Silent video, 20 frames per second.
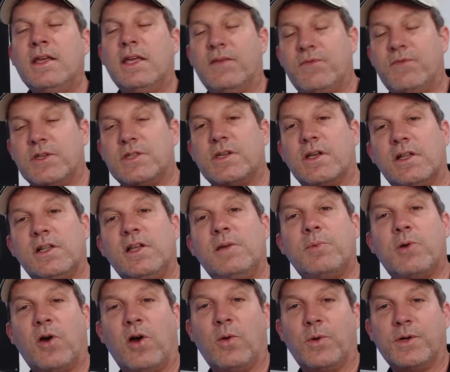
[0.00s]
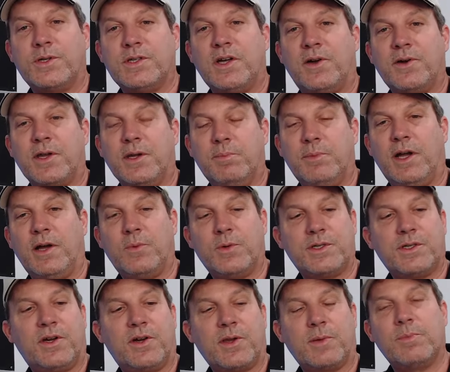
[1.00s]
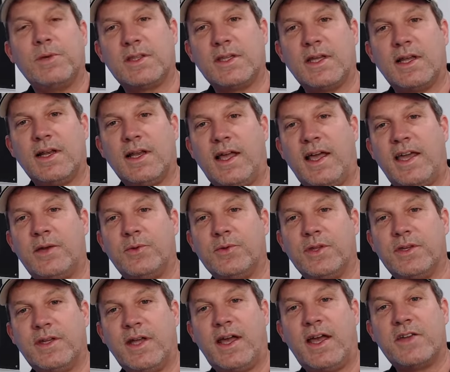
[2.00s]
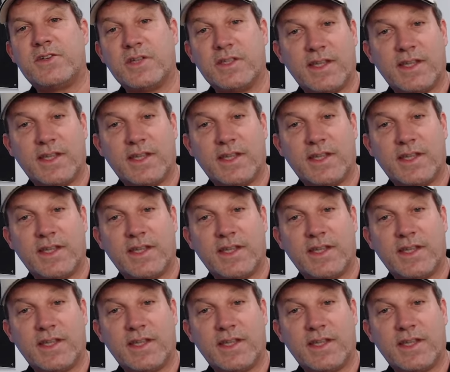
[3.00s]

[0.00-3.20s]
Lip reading: if it's a club car we're talking about that light on the dash,